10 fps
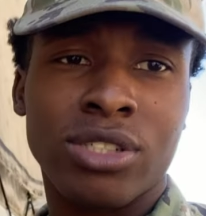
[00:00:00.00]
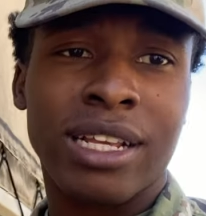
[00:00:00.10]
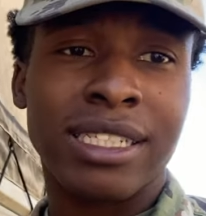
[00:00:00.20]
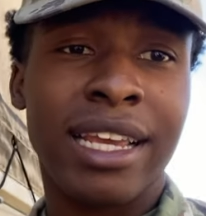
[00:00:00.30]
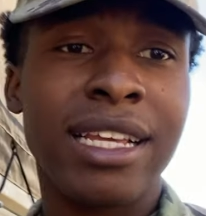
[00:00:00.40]
So
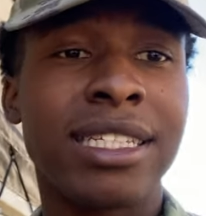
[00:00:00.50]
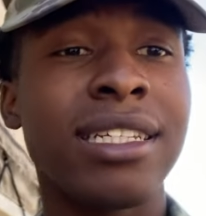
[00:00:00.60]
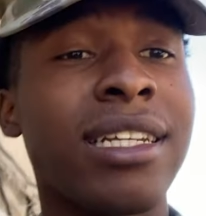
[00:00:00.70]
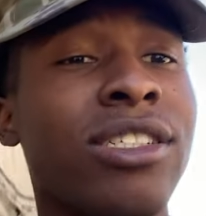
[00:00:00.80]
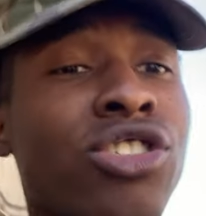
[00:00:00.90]
that's
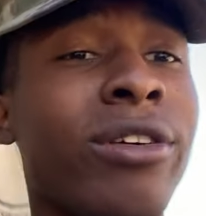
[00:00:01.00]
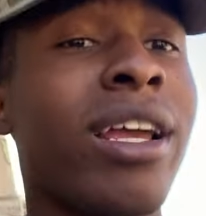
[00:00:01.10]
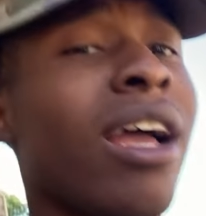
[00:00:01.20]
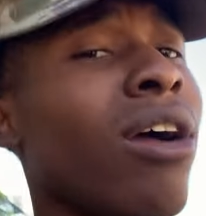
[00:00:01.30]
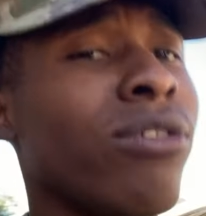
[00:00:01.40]
18 straight
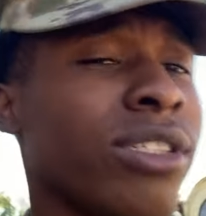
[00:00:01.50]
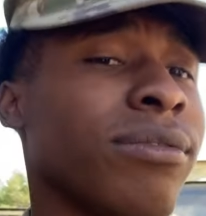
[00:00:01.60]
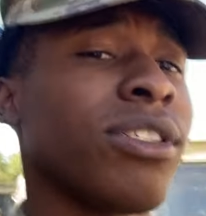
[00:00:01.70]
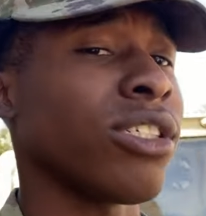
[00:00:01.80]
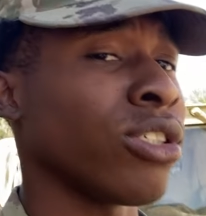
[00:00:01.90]
hours
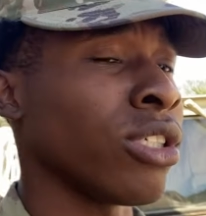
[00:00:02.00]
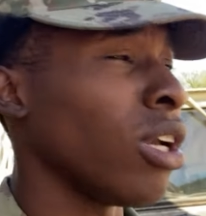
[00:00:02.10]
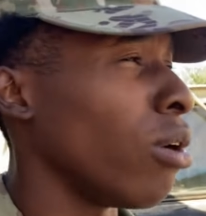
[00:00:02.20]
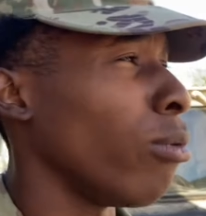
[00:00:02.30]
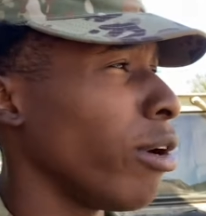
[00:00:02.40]
of just
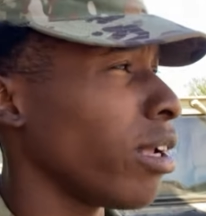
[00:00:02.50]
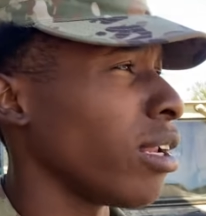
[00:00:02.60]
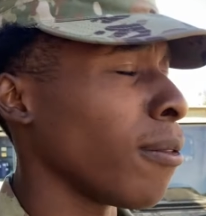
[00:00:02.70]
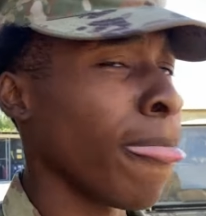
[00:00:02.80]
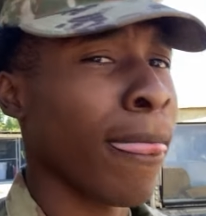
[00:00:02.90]
working